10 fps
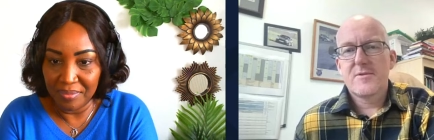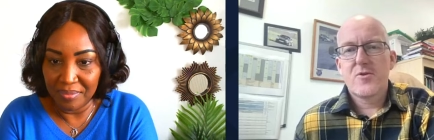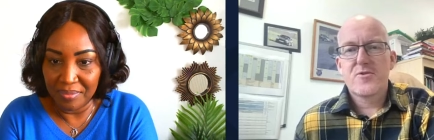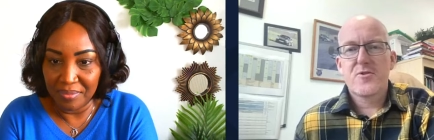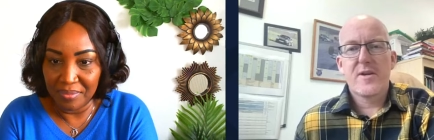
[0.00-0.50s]

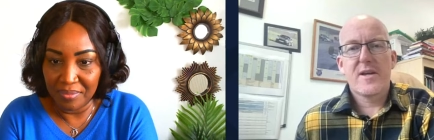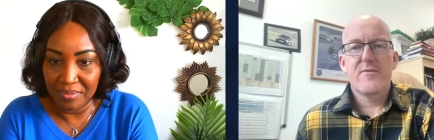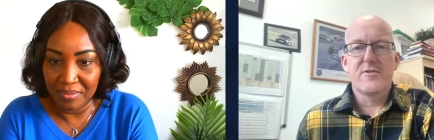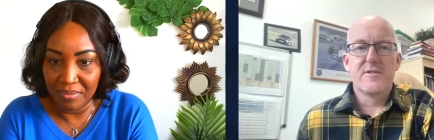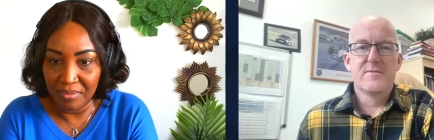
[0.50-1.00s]
Speaker 1: God's got it
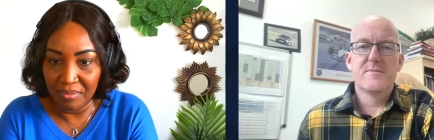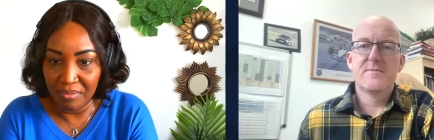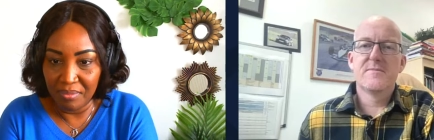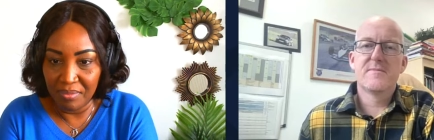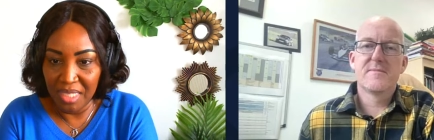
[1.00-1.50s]
covered.
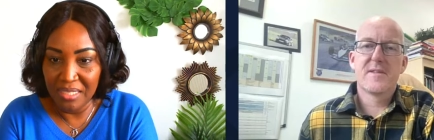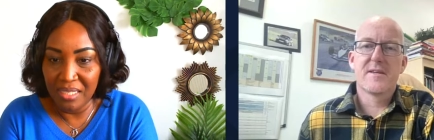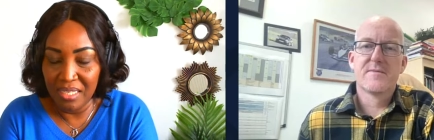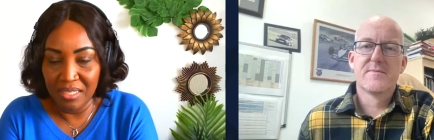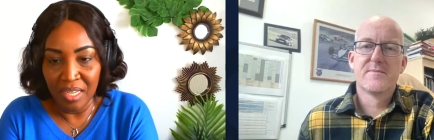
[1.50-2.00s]

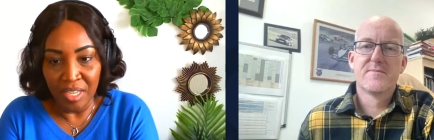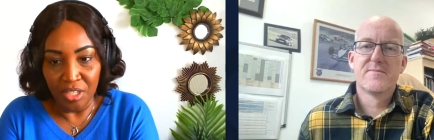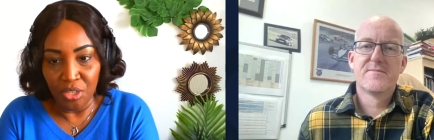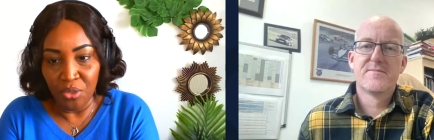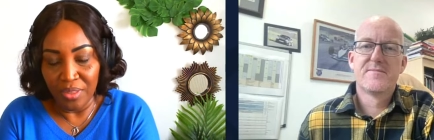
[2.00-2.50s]
Speaker 2: Indeed, yeah.
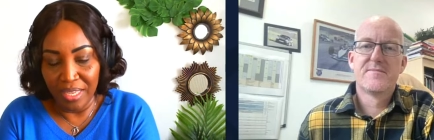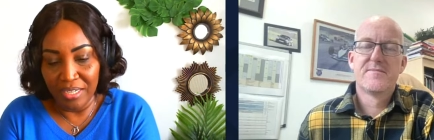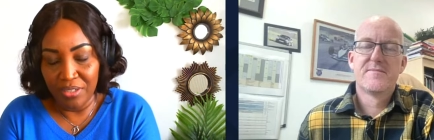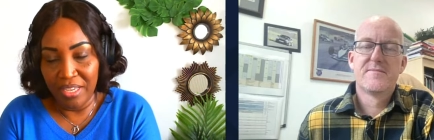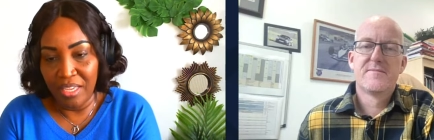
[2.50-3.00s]
you know
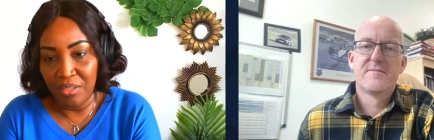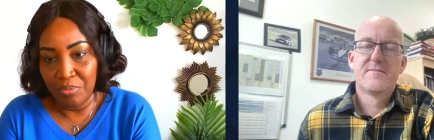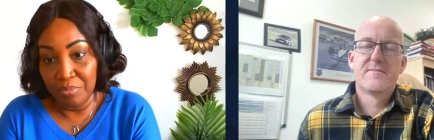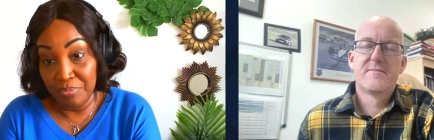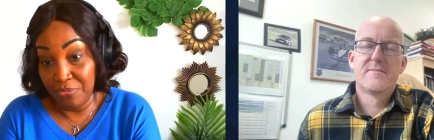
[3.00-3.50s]
that
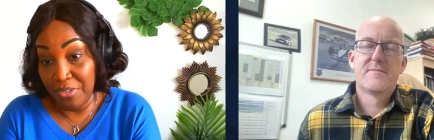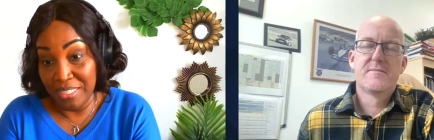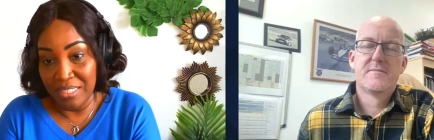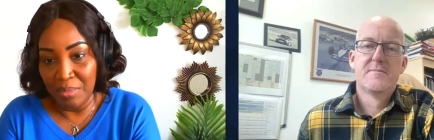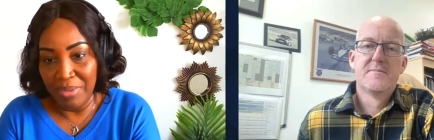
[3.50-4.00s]
uh,
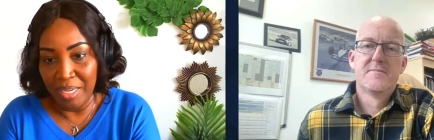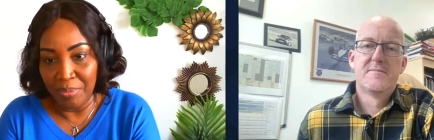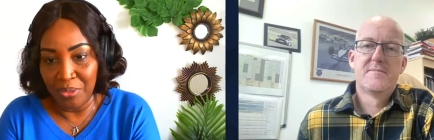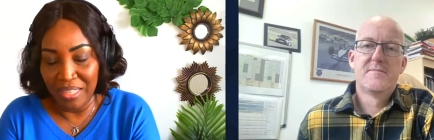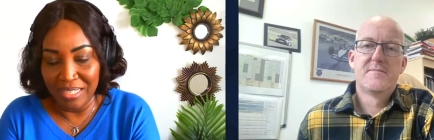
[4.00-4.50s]
verse in the
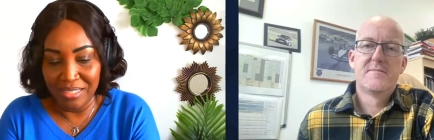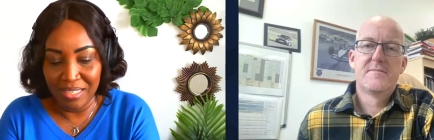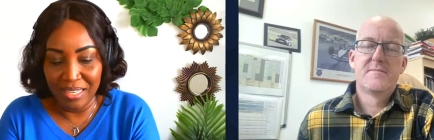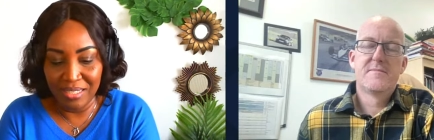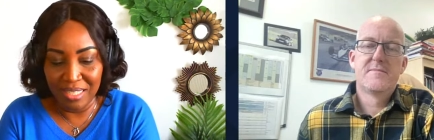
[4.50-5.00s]
Bible that
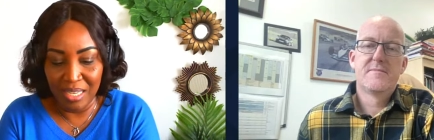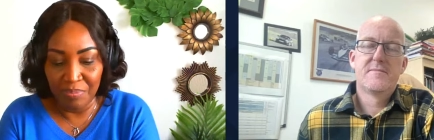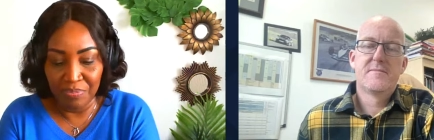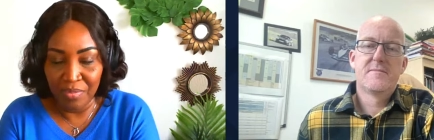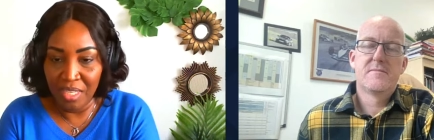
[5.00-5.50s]
says.
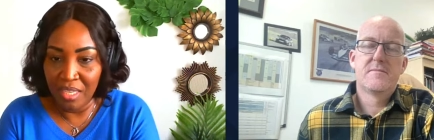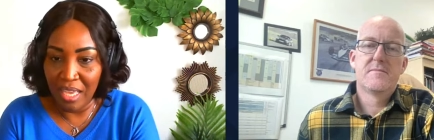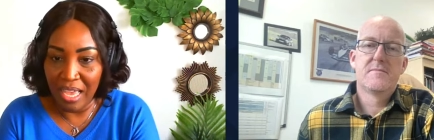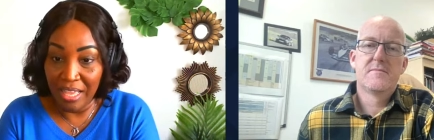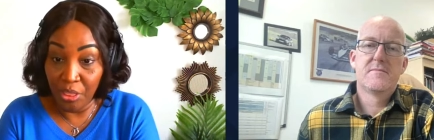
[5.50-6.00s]
Um,
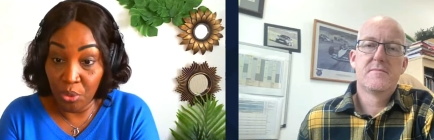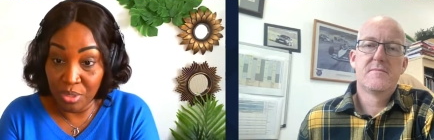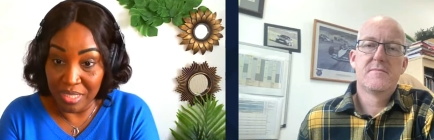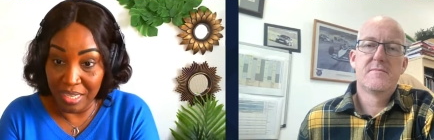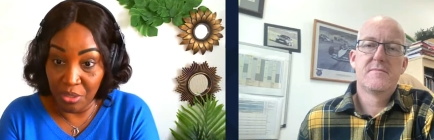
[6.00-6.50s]
our
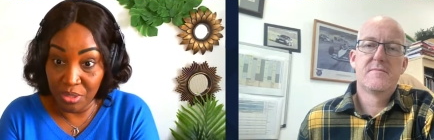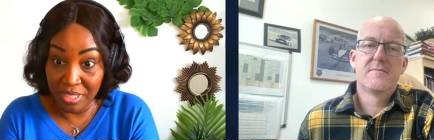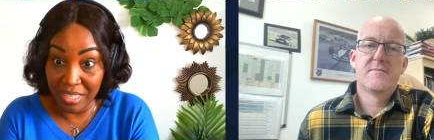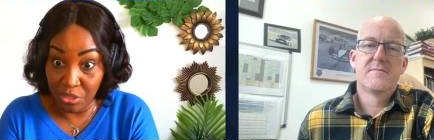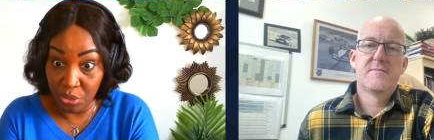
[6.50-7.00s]
thoughts are not
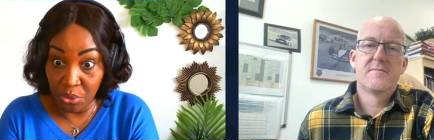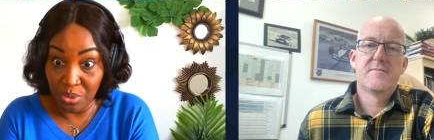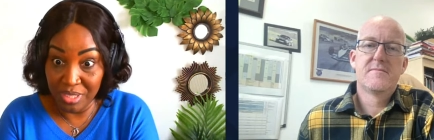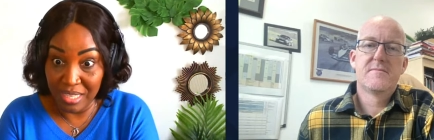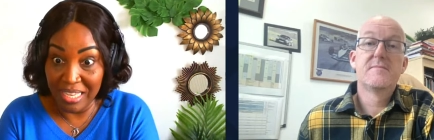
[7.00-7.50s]
his
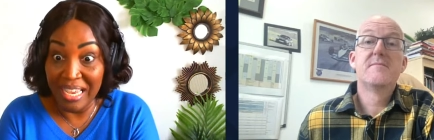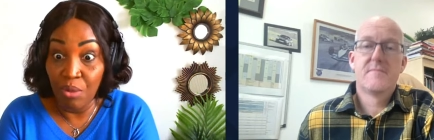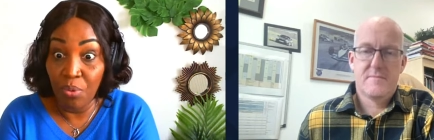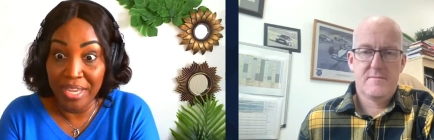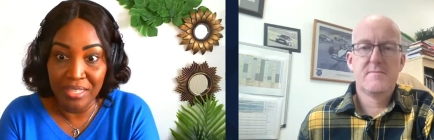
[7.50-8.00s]
thoughts and
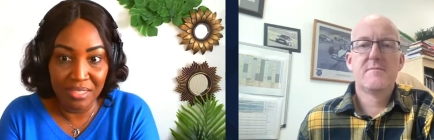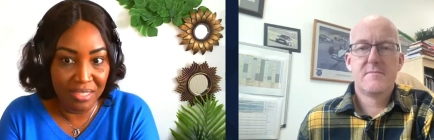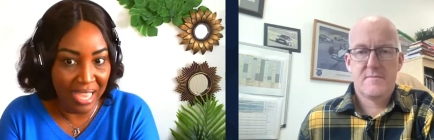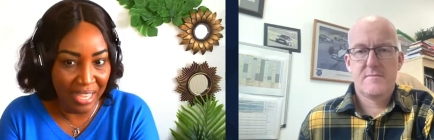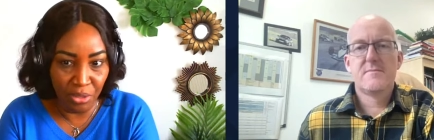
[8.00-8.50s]
our
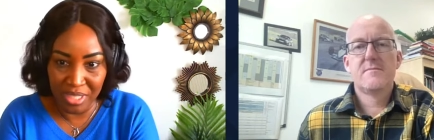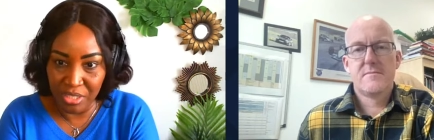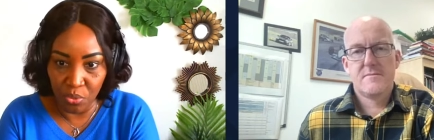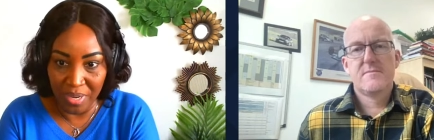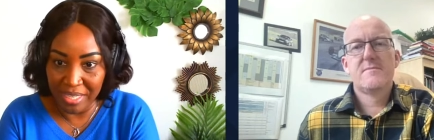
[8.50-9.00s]
ways are not
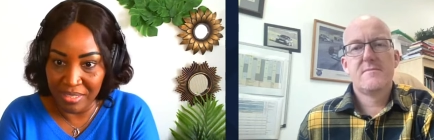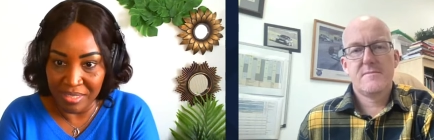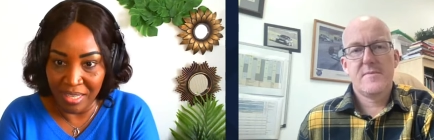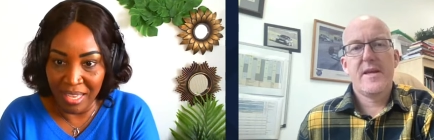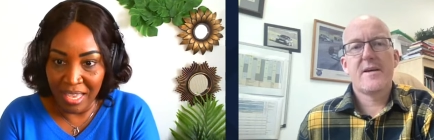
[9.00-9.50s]
his
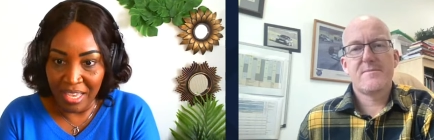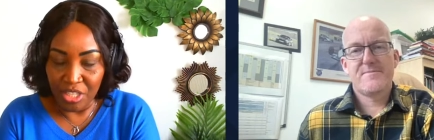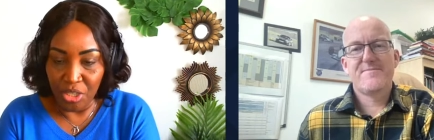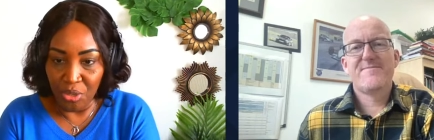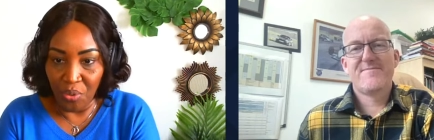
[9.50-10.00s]
ways yeah.
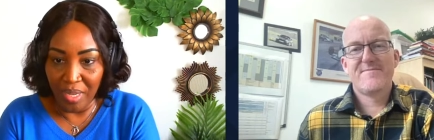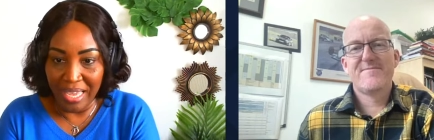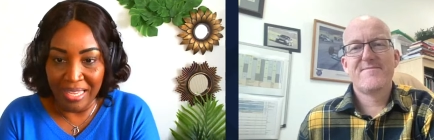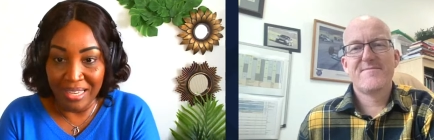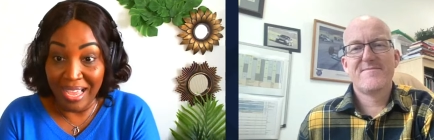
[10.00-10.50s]
you know
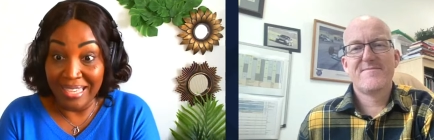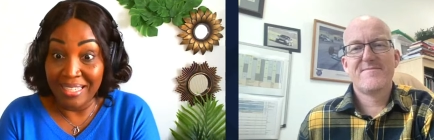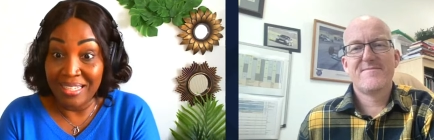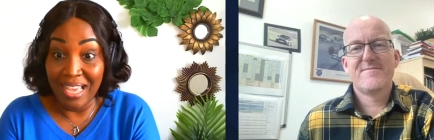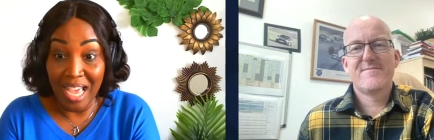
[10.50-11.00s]
and i
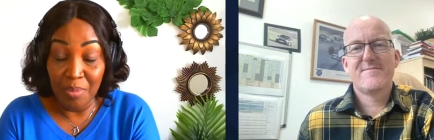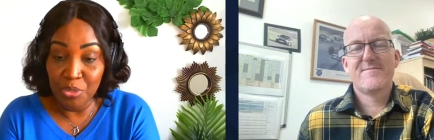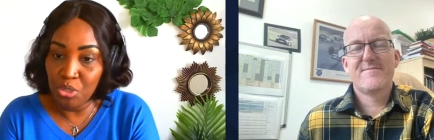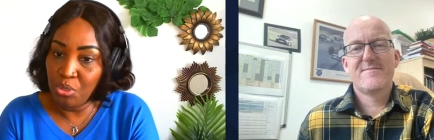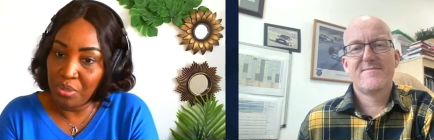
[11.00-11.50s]
can
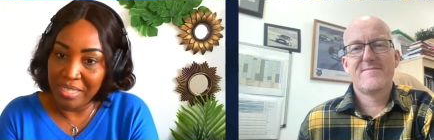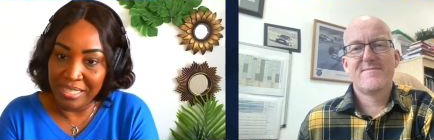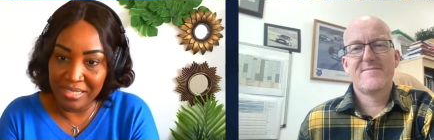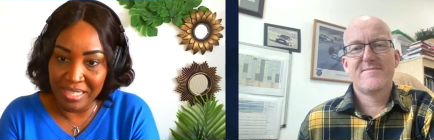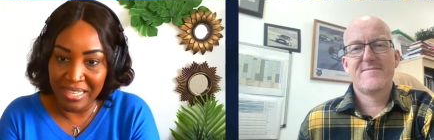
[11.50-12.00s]
absolutely
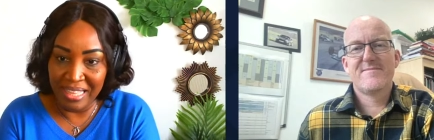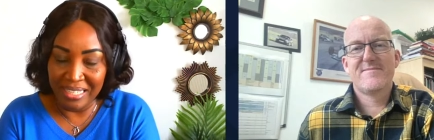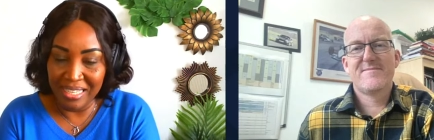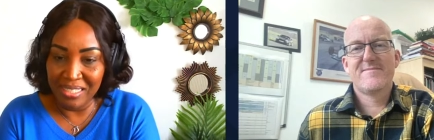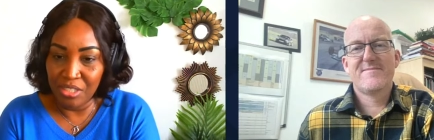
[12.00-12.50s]
see
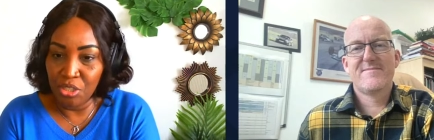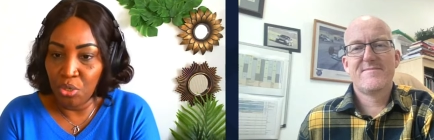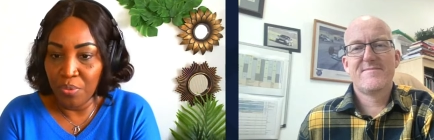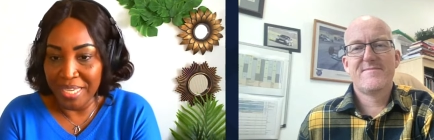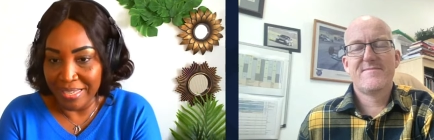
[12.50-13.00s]
that it you
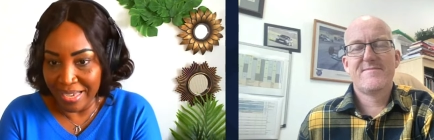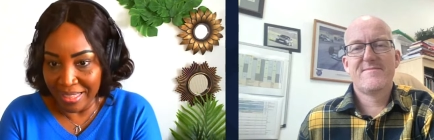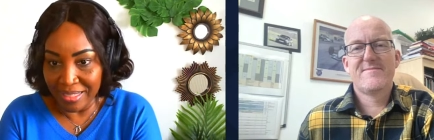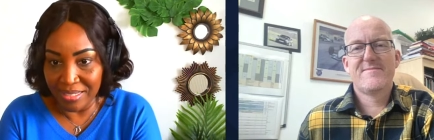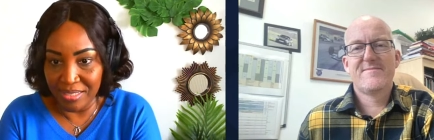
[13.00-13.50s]
know we hear
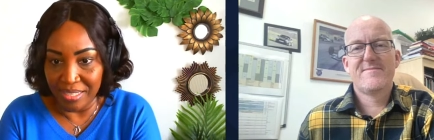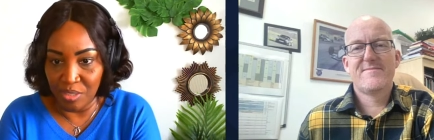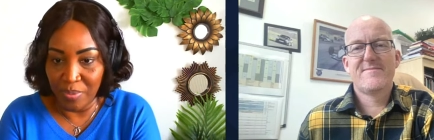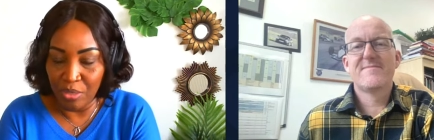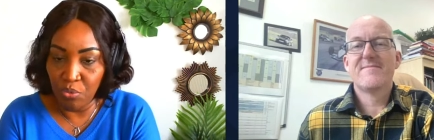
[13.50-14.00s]
these
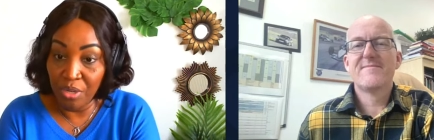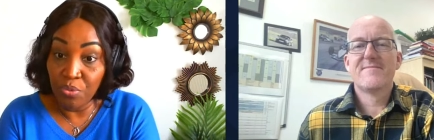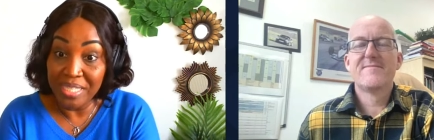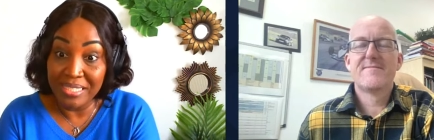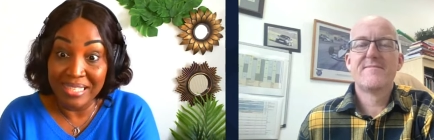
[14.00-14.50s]
things but when
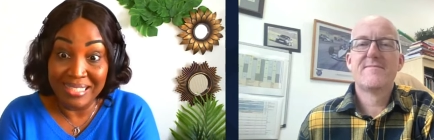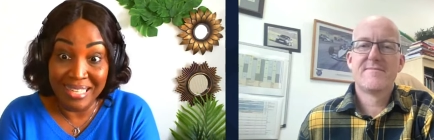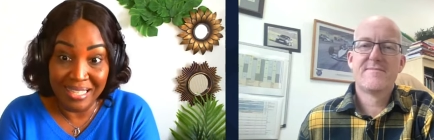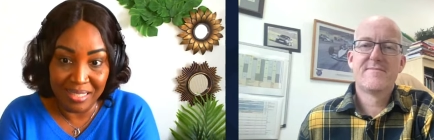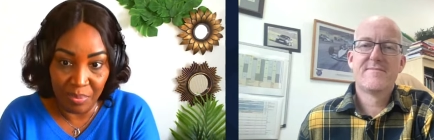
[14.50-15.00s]
we see
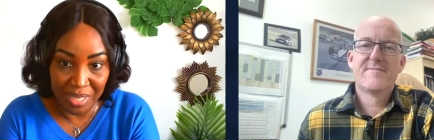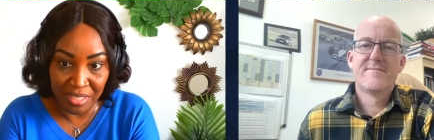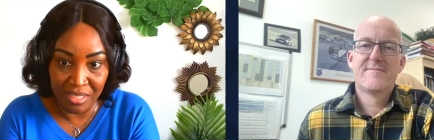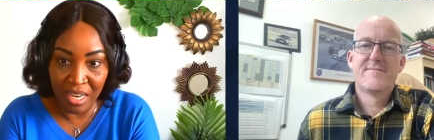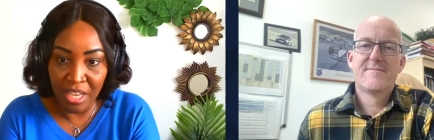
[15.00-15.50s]
testament